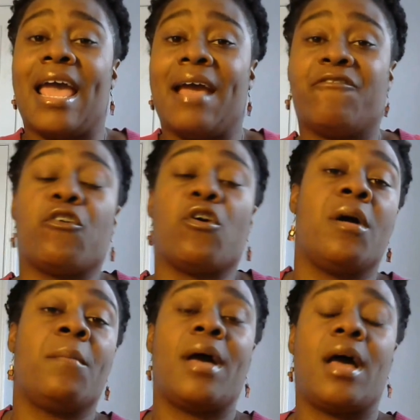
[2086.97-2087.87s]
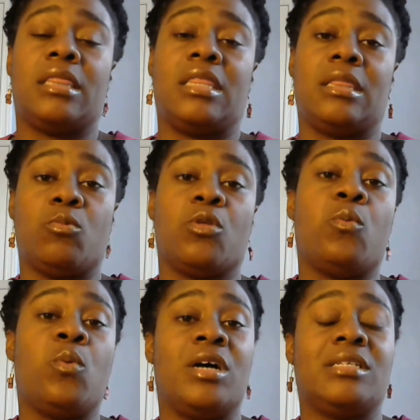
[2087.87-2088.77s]
from the
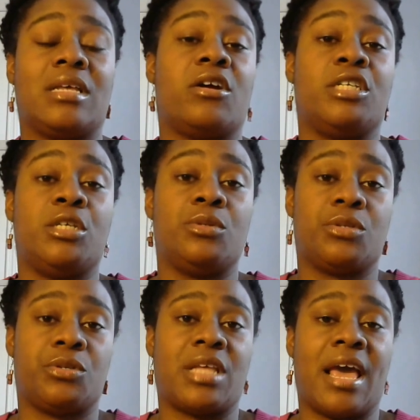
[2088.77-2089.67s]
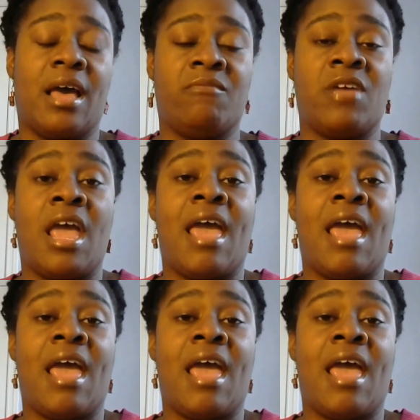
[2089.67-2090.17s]
ones that our users have.